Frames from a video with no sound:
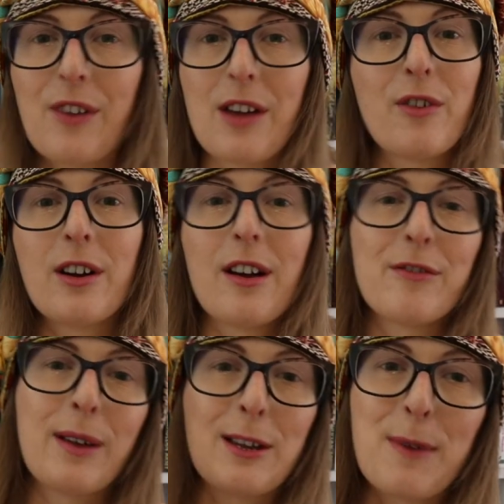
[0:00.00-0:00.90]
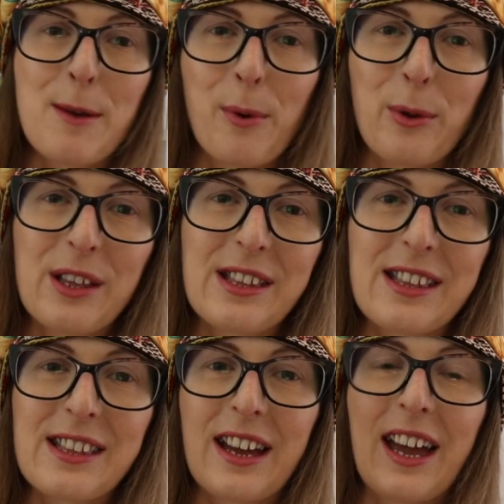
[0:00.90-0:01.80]
favourite of many people. This
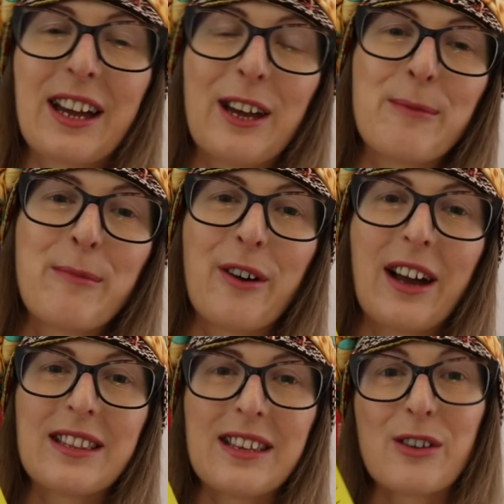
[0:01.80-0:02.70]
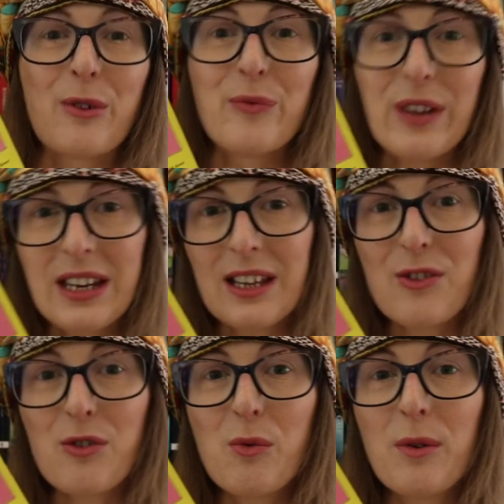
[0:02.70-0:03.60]
is Sayaka Murata's
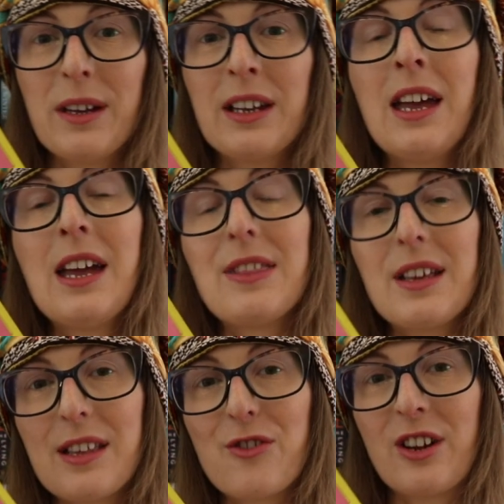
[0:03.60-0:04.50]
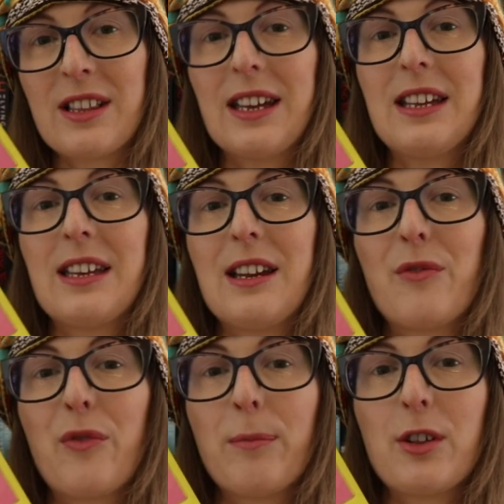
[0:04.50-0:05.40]
convenience store woman. This is
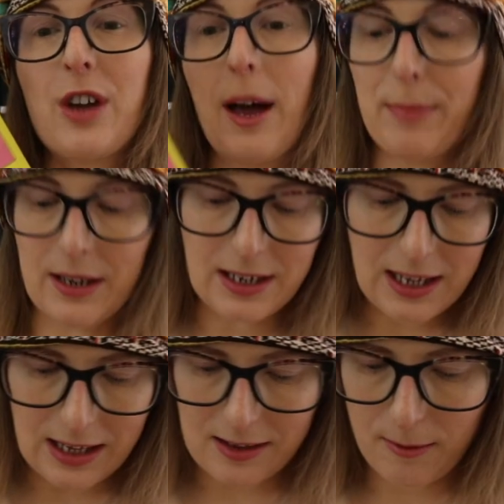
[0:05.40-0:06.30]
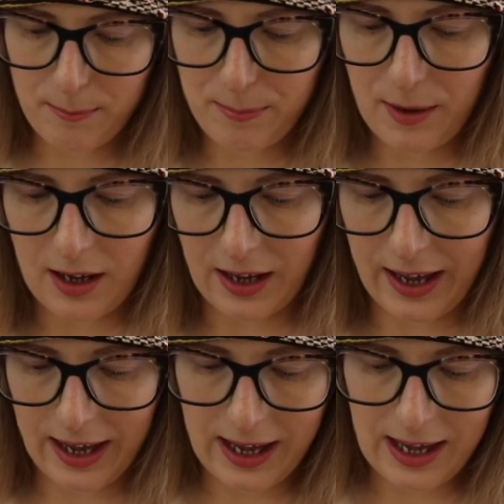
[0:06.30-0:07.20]
translated from the Japanese
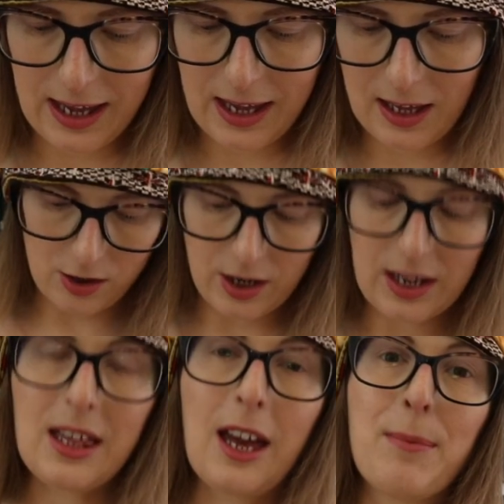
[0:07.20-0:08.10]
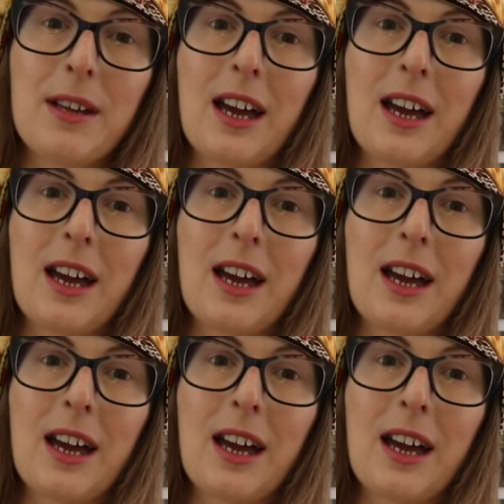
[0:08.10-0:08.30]
by Jenny Tapley